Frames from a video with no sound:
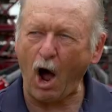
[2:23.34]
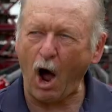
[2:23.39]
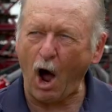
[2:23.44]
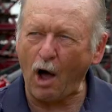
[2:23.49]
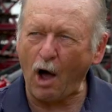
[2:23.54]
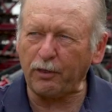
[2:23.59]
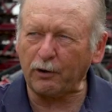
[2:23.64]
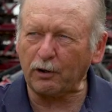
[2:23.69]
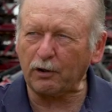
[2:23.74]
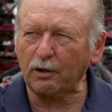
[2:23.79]

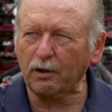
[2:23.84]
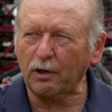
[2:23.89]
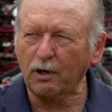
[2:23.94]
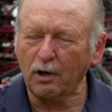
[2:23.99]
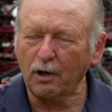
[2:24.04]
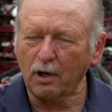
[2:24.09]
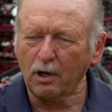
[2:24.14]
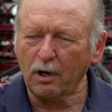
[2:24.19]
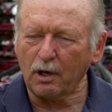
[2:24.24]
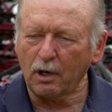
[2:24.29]
other
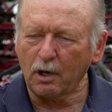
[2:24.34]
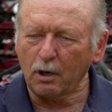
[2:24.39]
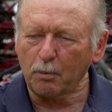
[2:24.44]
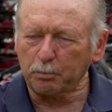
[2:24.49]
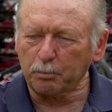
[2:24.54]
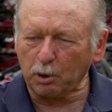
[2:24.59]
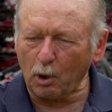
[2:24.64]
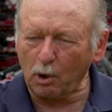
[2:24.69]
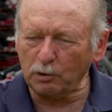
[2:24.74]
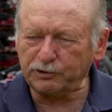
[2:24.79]

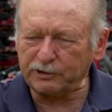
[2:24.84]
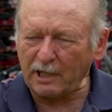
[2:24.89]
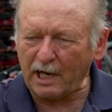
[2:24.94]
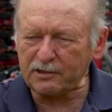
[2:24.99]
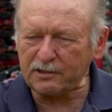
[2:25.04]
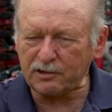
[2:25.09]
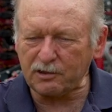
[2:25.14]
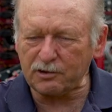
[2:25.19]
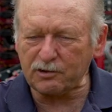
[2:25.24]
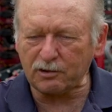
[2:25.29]

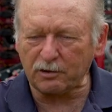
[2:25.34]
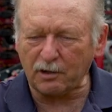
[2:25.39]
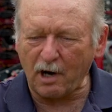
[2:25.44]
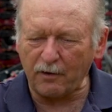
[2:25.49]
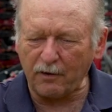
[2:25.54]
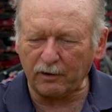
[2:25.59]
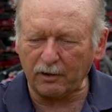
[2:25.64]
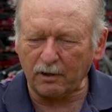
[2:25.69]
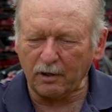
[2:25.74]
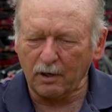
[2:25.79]
processes or
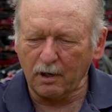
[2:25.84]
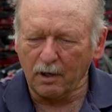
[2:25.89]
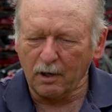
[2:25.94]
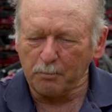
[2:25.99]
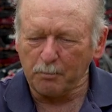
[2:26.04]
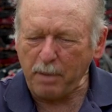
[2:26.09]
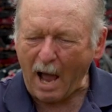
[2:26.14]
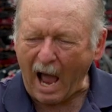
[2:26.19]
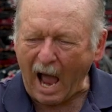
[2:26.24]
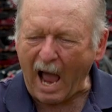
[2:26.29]
other
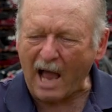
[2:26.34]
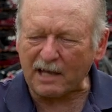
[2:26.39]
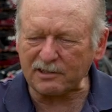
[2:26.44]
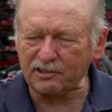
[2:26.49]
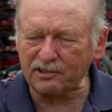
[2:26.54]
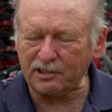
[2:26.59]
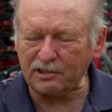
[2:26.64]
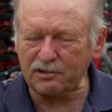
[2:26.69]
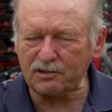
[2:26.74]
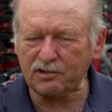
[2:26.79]

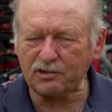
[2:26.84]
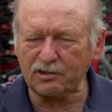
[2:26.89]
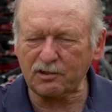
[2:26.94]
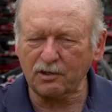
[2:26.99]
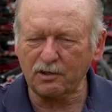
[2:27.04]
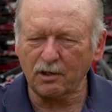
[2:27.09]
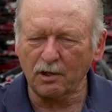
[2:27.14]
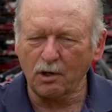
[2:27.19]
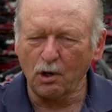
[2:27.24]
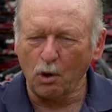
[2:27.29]
passes
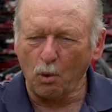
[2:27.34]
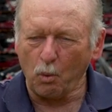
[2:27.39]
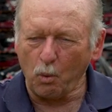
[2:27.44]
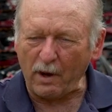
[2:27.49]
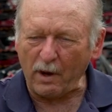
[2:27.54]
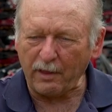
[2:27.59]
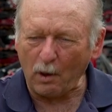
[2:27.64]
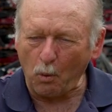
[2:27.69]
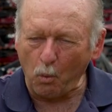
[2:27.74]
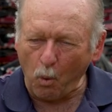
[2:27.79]

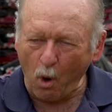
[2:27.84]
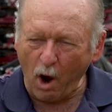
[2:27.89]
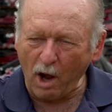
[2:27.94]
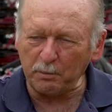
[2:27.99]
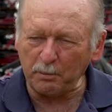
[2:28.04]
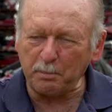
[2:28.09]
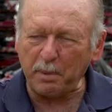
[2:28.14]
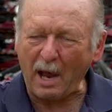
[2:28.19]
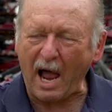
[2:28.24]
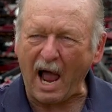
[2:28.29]
with a
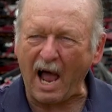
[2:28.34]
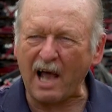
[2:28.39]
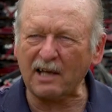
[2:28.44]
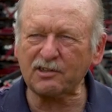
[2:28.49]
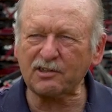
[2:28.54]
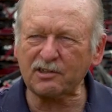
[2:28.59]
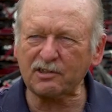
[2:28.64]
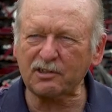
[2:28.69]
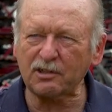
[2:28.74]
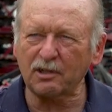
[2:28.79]
one
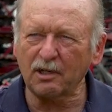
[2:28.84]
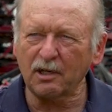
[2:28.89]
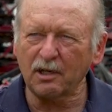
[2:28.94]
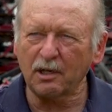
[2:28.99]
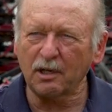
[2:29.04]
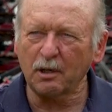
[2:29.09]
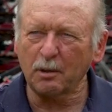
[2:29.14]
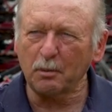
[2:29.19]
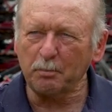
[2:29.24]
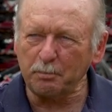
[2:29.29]
pass
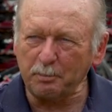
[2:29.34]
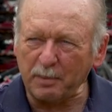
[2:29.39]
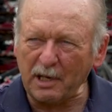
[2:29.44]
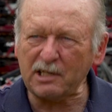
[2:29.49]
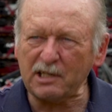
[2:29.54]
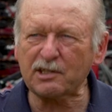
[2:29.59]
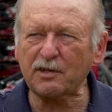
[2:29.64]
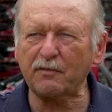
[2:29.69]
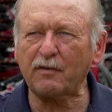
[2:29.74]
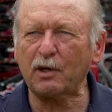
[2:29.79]

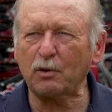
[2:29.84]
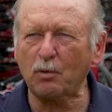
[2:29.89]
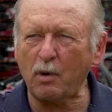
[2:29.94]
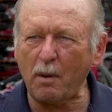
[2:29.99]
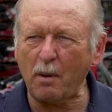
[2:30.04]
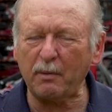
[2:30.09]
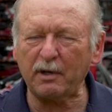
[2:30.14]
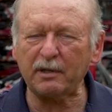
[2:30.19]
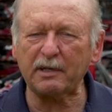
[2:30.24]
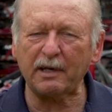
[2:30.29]
piece of
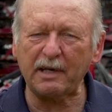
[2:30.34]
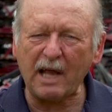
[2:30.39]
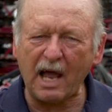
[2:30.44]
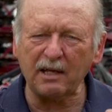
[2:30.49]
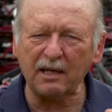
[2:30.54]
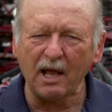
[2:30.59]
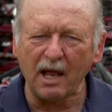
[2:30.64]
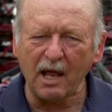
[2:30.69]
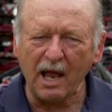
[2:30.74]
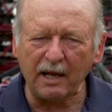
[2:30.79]
equipment. And
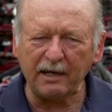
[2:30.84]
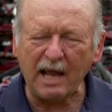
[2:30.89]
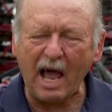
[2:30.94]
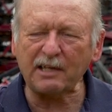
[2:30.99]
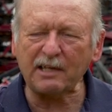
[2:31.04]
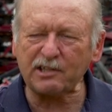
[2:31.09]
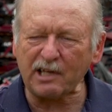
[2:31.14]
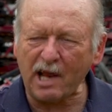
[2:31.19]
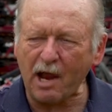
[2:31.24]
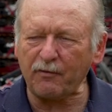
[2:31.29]
that and
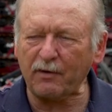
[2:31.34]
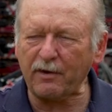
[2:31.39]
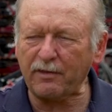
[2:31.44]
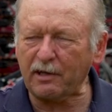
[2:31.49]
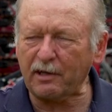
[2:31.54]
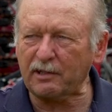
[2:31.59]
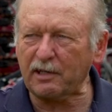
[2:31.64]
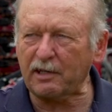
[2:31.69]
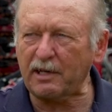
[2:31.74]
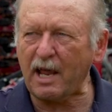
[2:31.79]
that's
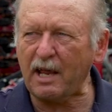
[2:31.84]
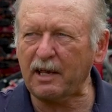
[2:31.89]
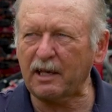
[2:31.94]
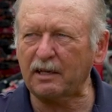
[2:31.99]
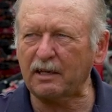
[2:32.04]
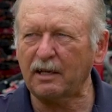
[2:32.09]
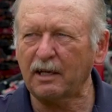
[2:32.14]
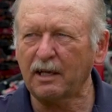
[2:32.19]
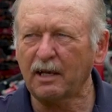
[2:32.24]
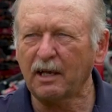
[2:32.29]
everything today
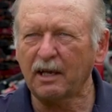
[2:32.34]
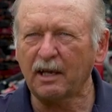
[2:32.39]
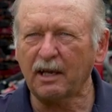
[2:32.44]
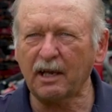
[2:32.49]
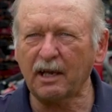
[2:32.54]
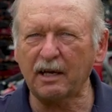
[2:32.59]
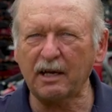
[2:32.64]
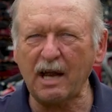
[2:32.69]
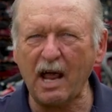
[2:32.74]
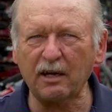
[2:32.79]
And
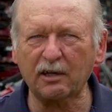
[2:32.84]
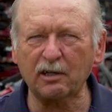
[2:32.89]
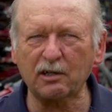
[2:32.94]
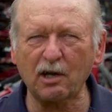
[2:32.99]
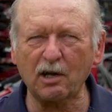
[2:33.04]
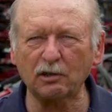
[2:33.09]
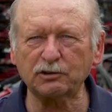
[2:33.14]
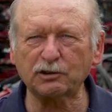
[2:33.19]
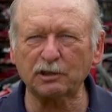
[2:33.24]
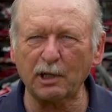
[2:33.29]
in
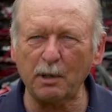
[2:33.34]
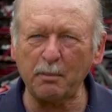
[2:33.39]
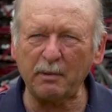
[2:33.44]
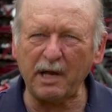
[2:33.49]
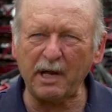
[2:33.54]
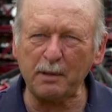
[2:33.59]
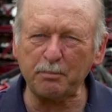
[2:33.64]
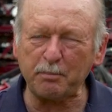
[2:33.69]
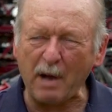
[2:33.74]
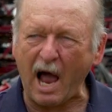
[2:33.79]
agriculture.
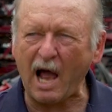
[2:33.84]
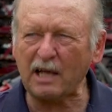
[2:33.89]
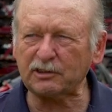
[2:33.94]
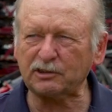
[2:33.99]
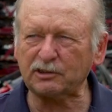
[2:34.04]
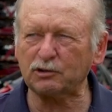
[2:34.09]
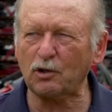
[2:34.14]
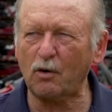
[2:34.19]
Eliminate passes